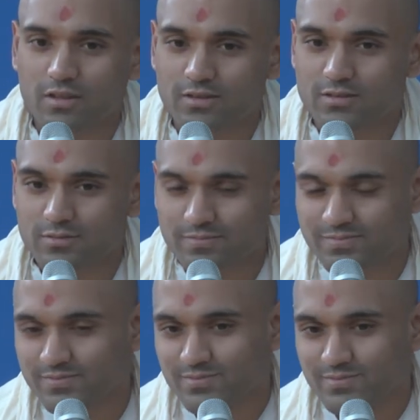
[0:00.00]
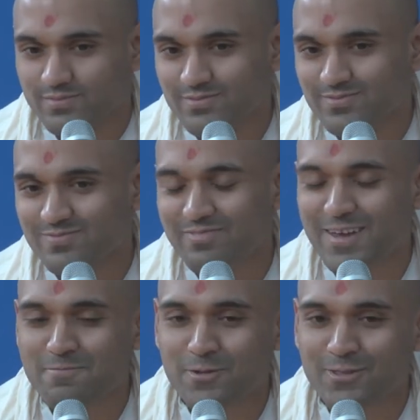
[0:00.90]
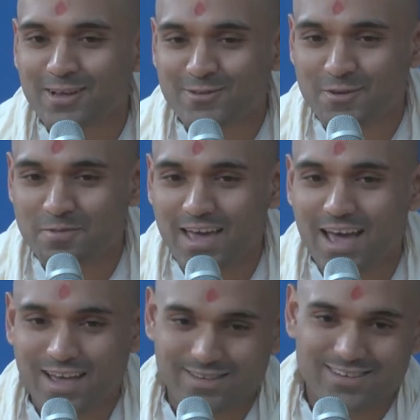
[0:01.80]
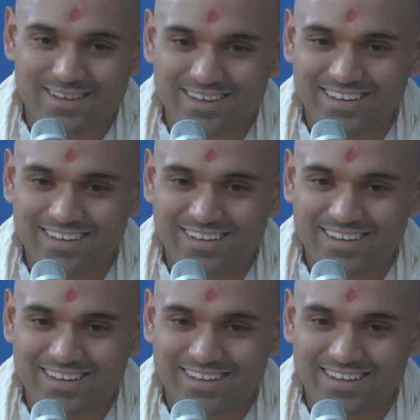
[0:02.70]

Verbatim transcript: this, and Muktan Swami asked,